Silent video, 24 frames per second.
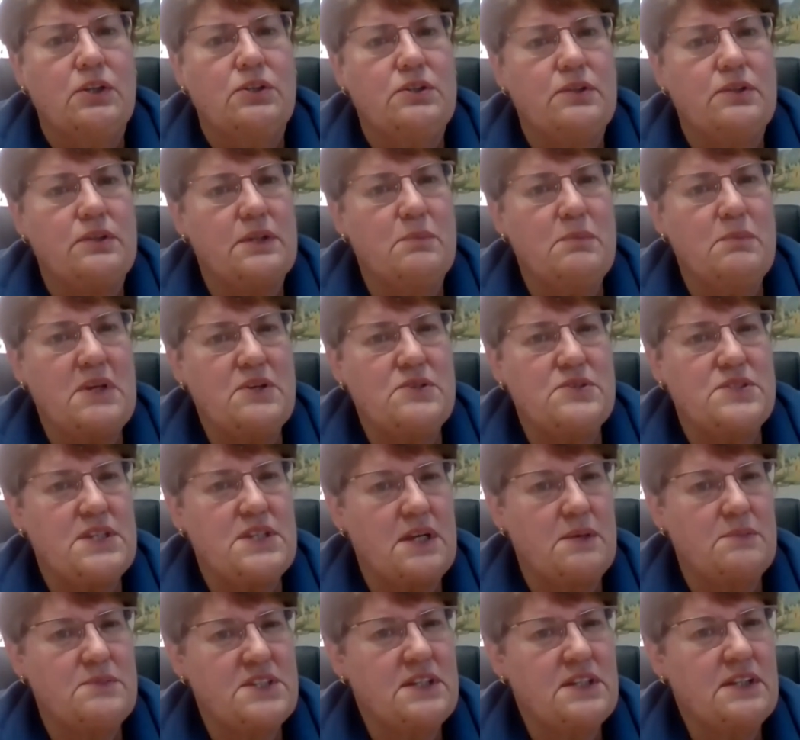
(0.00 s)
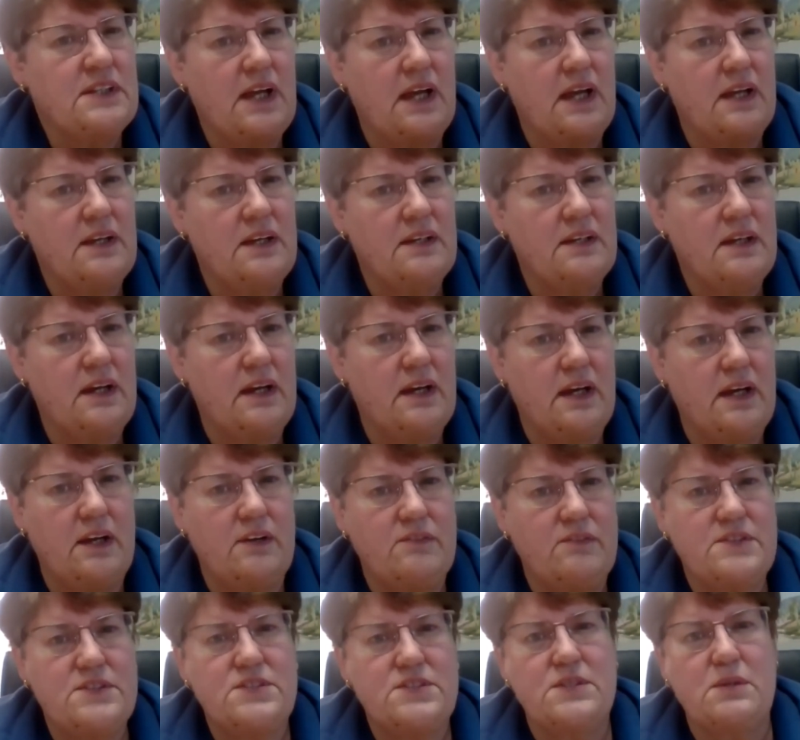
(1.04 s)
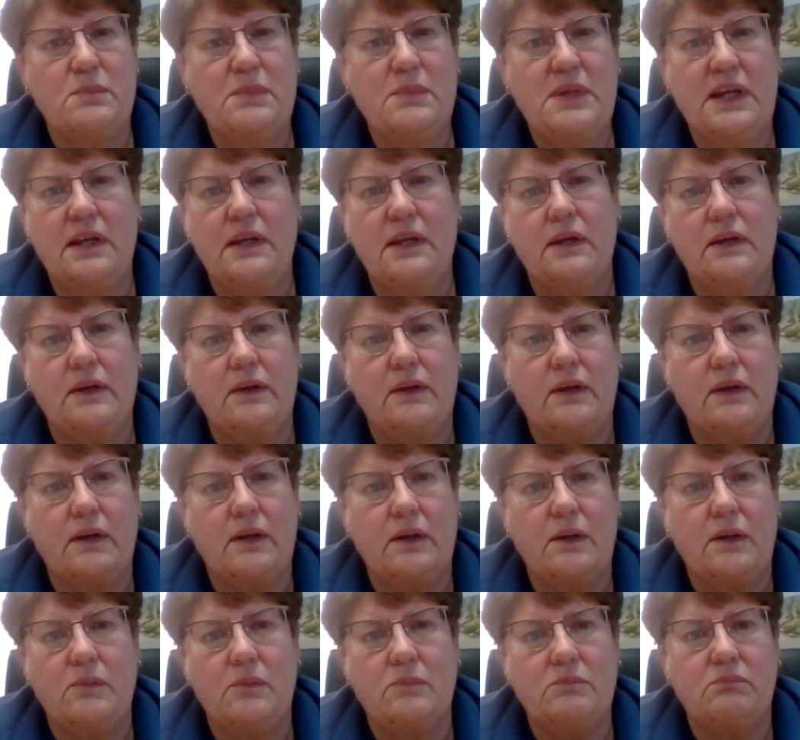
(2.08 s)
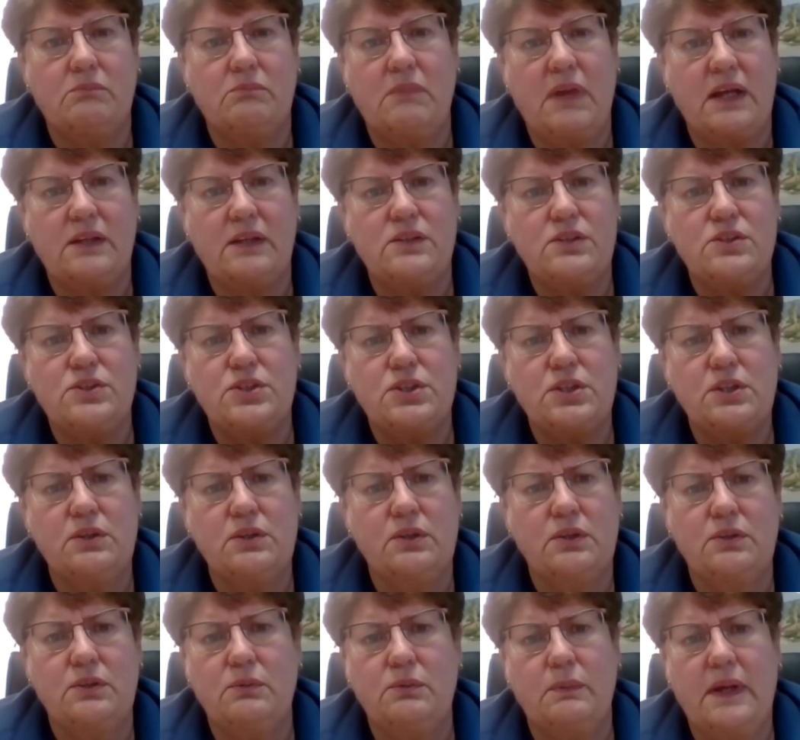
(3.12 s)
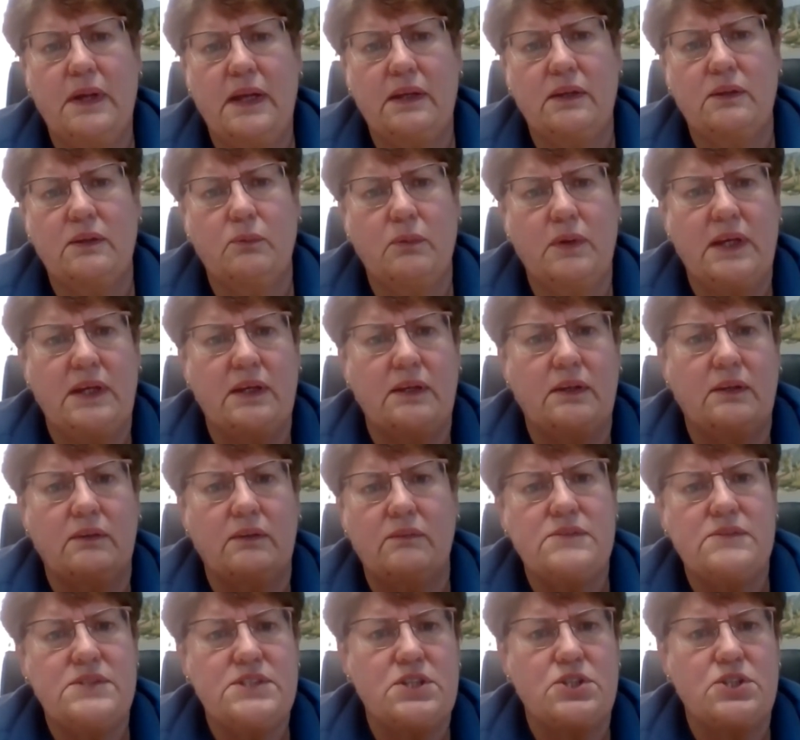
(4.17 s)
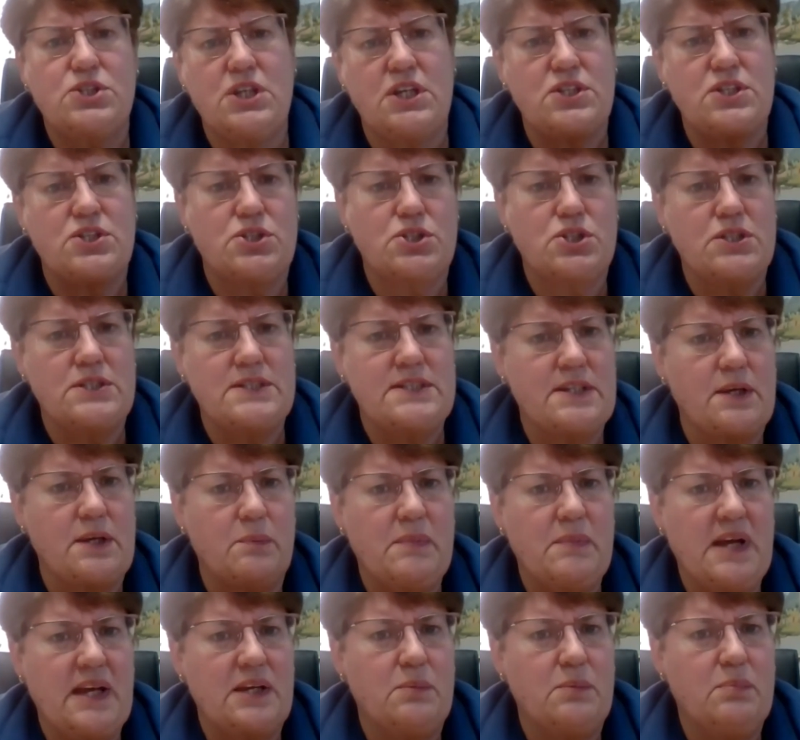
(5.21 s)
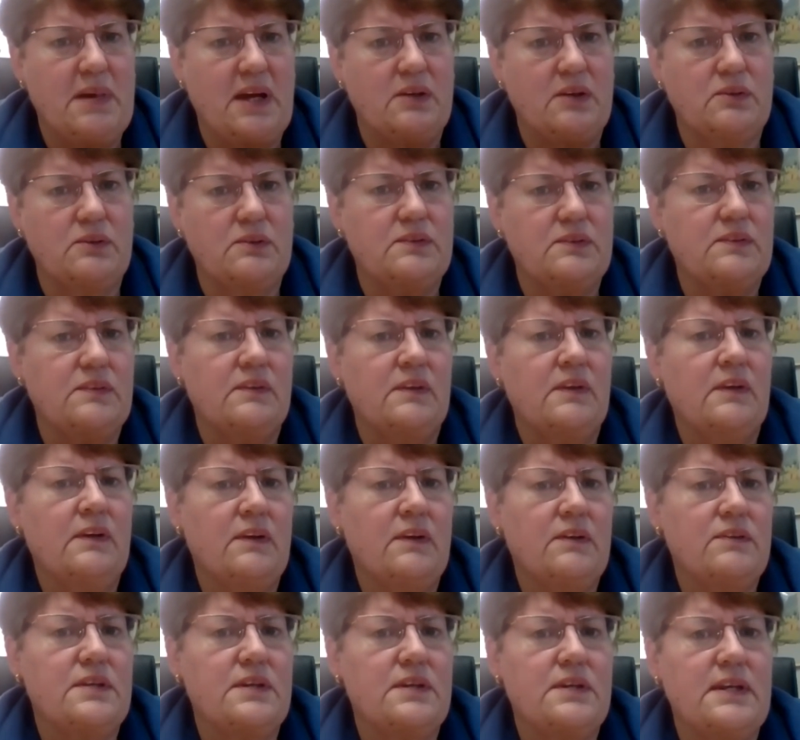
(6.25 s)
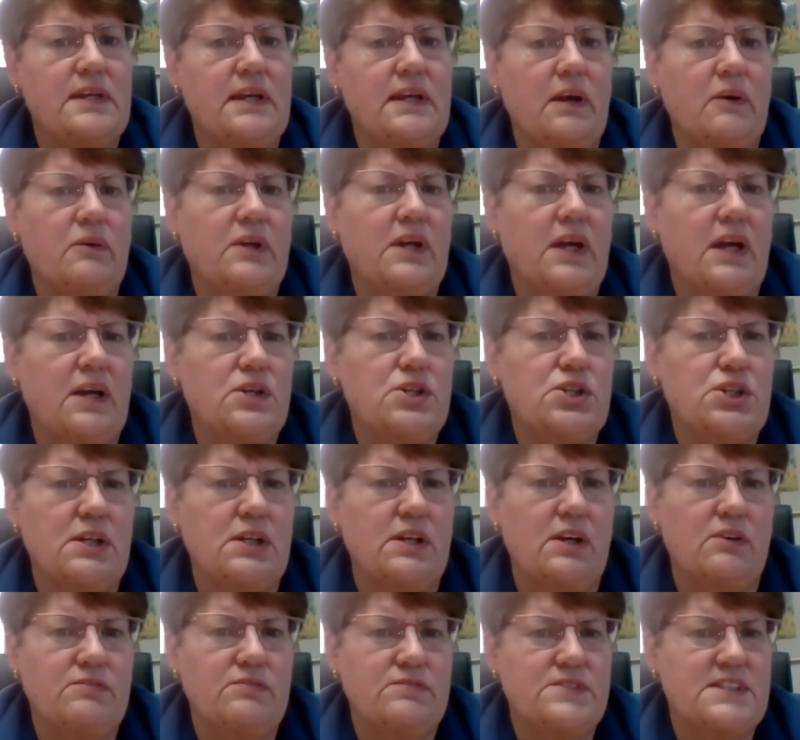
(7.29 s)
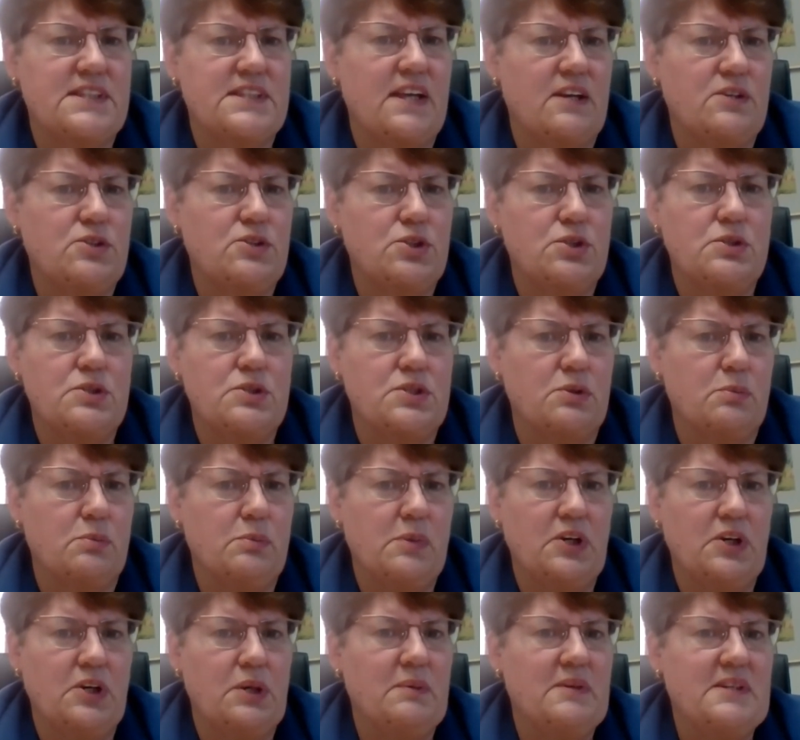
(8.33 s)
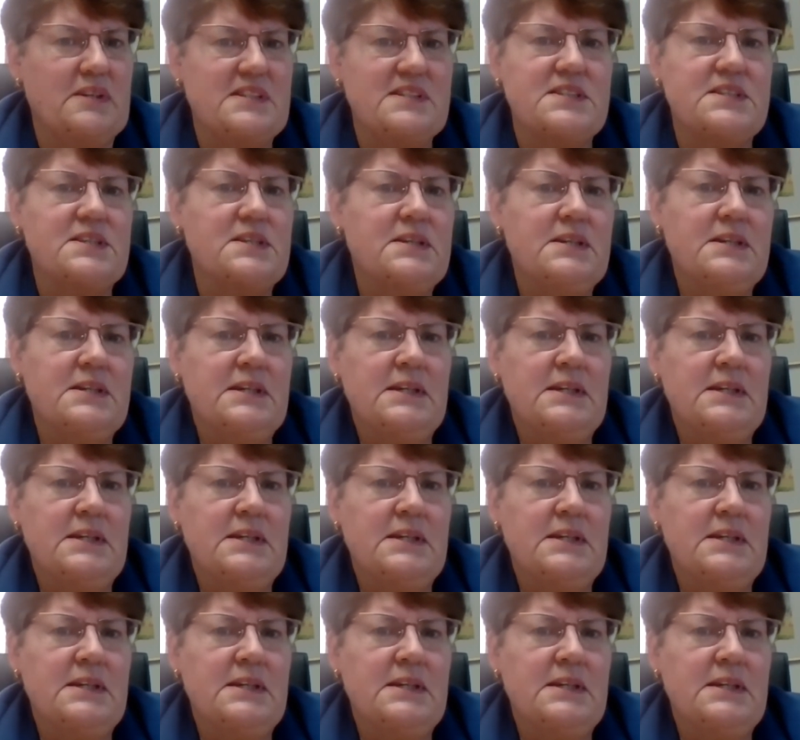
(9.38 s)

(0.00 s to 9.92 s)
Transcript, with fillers: do the museums in Canada have a similar um, attitude when when suggestions are made about the relocation of statues or monuments?